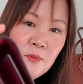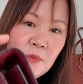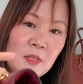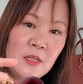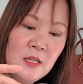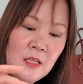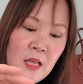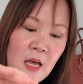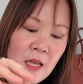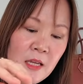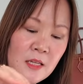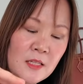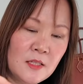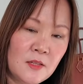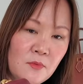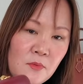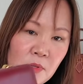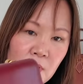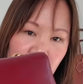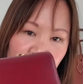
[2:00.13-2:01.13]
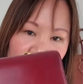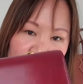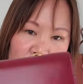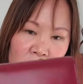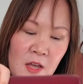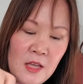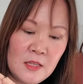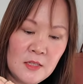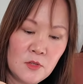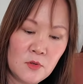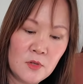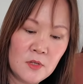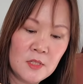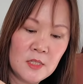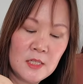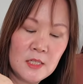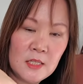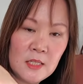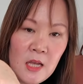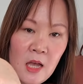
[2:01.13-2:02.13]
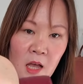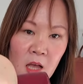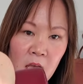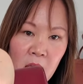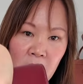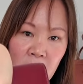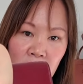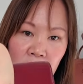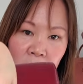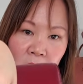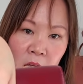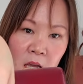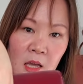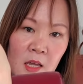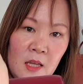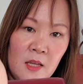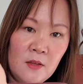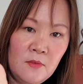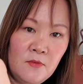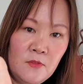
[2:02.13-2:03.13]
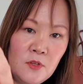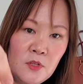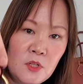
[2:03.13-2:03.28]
really like. It's a really fun sort of design. If you